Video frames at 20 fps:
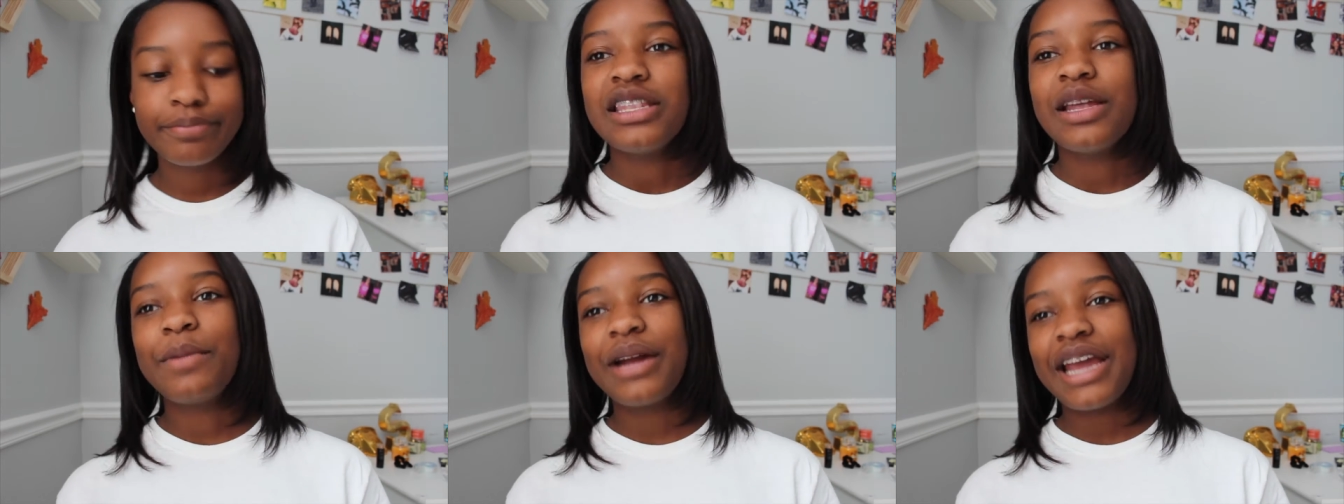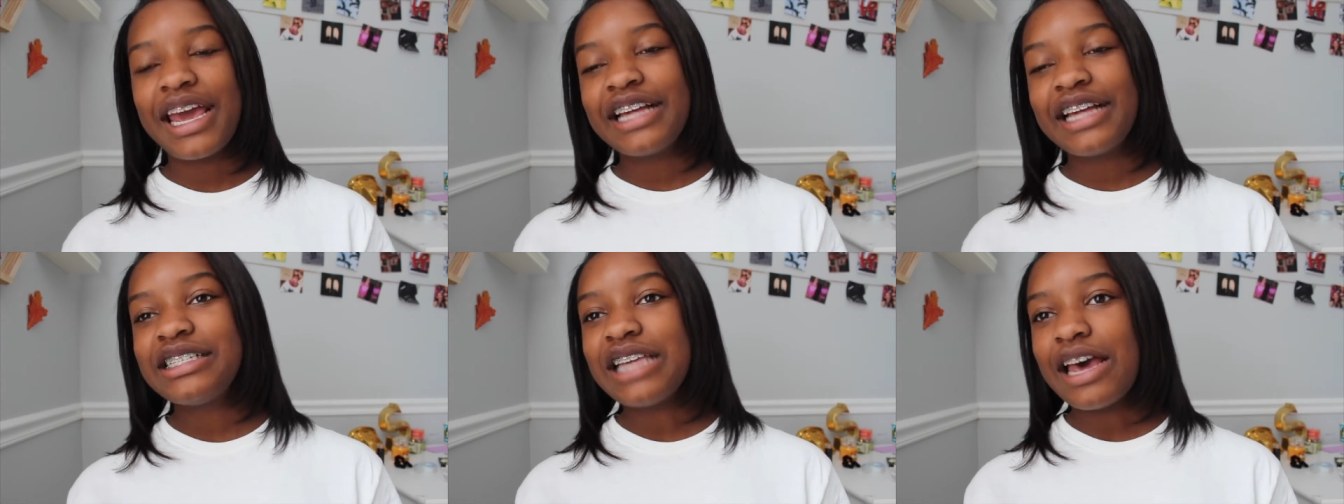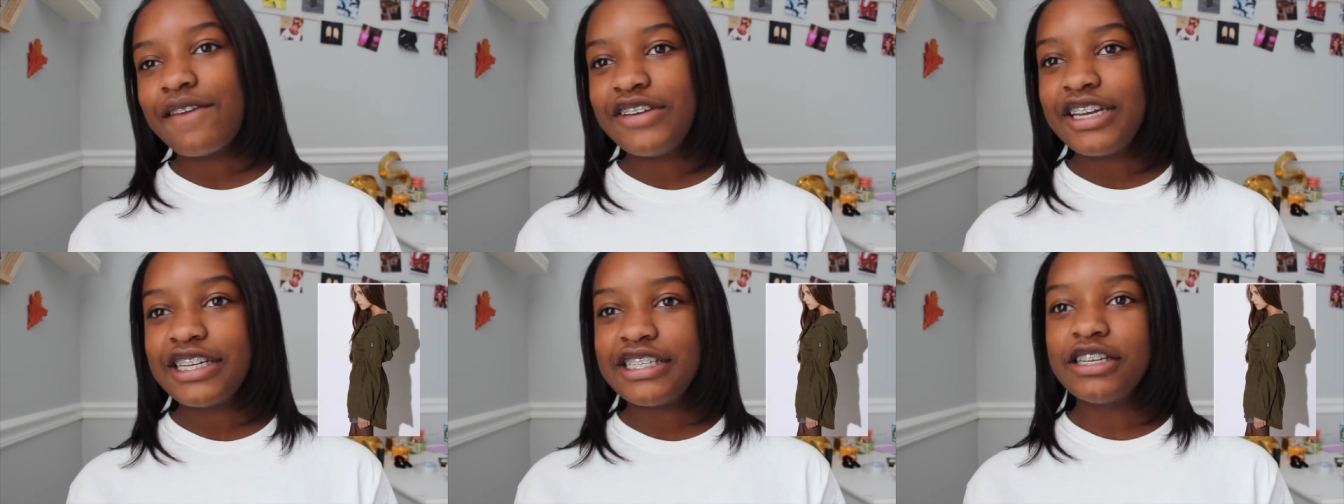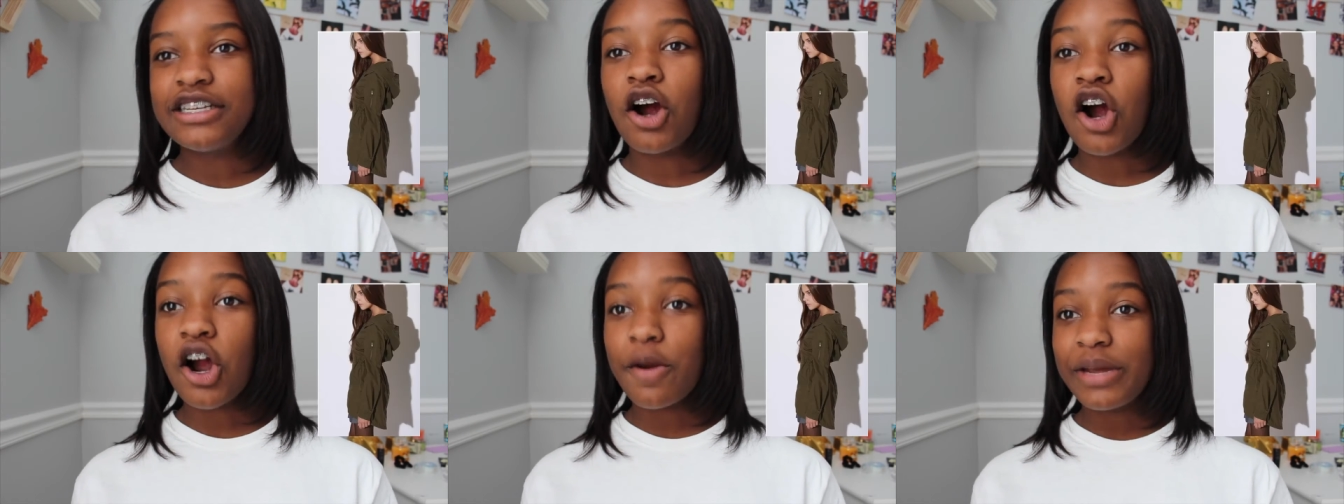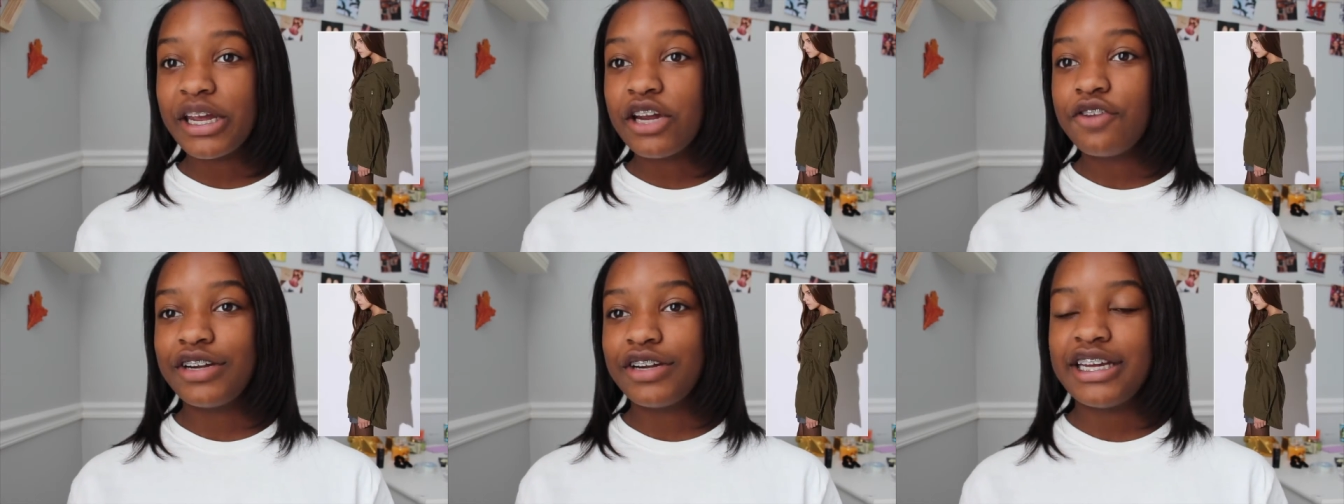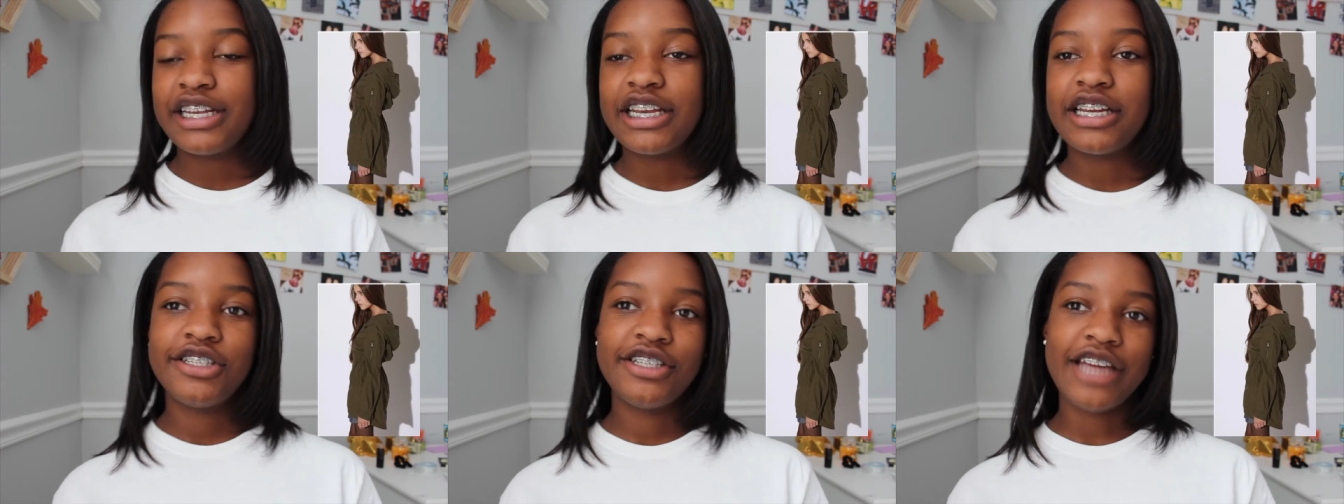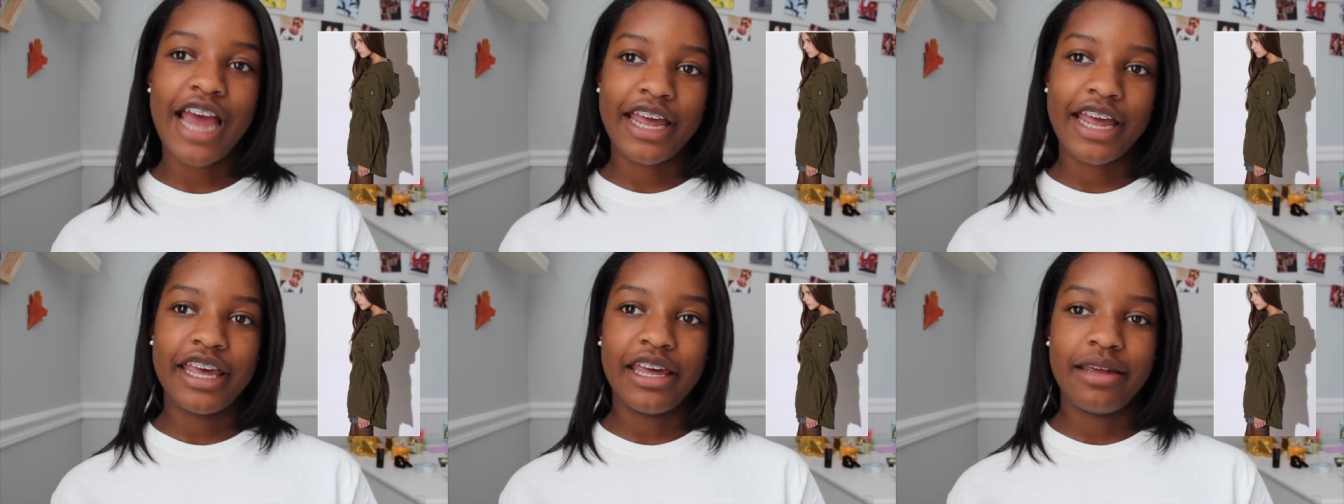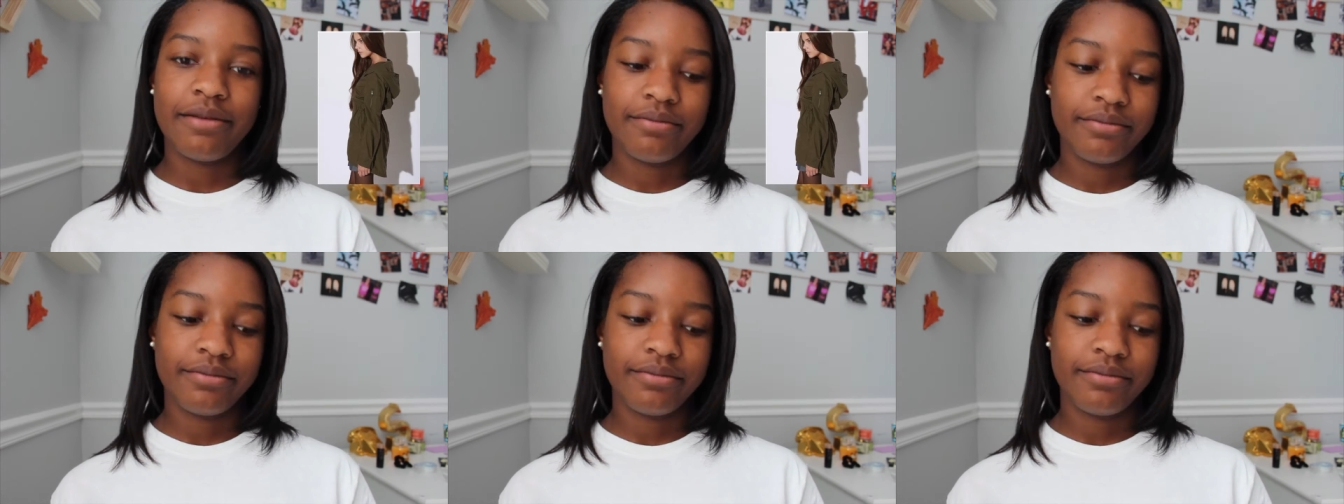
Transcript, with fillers: Number 87 is an army green jacket.